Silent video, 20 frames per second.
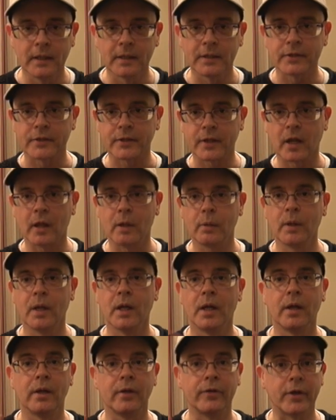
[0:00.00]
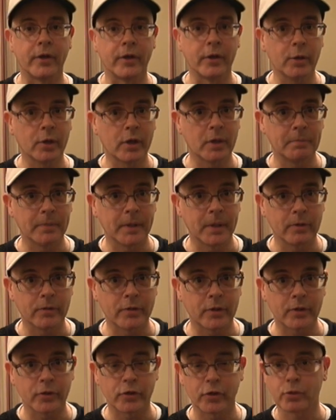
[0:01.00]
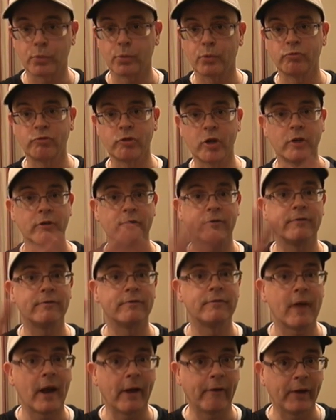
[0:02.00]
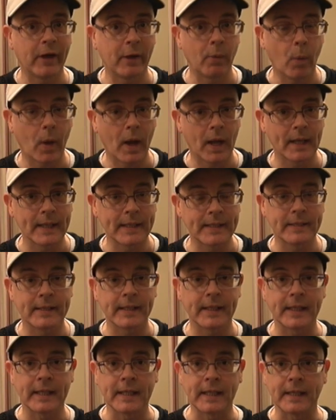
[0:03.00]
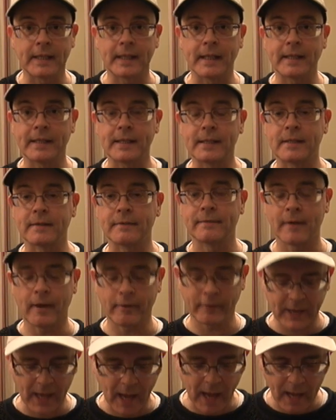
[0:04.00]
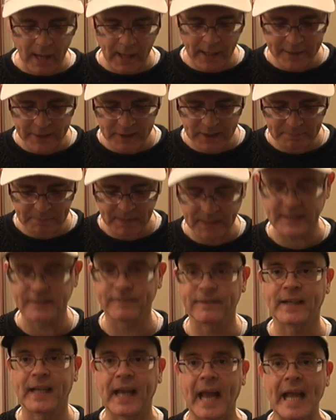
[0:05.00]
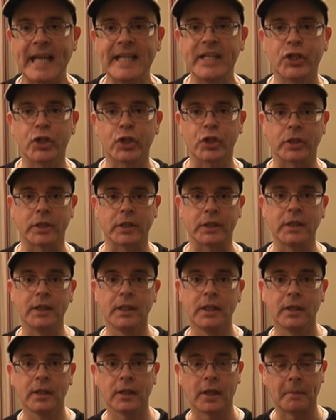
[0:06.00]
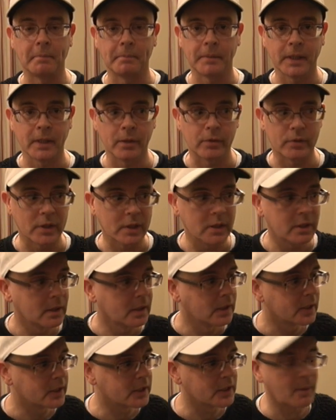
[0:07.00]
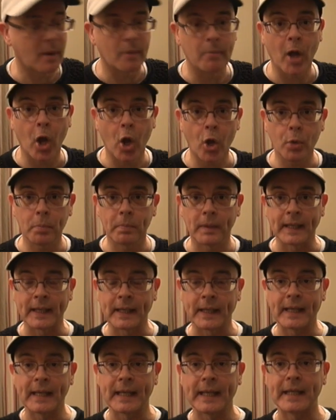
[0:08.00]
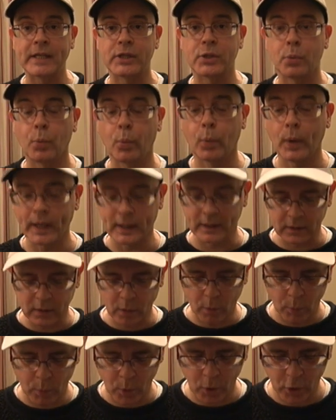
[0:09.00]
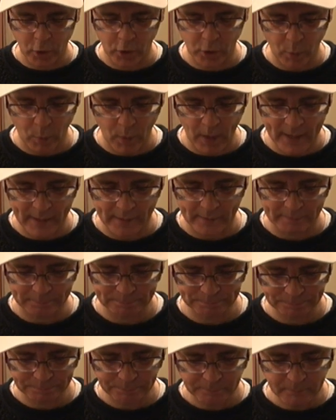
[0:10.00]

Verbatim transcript: So the new computer should run very well indeed. It is a very high specification computer, so I'm hoping it will work well.